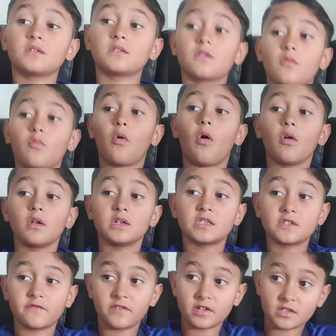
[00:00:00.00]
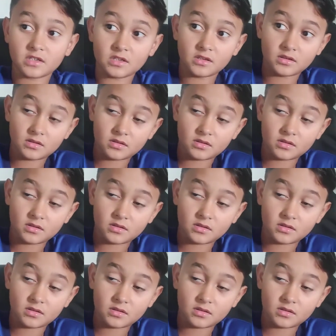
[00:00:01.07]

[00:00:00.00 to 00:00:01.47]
The wall is the function.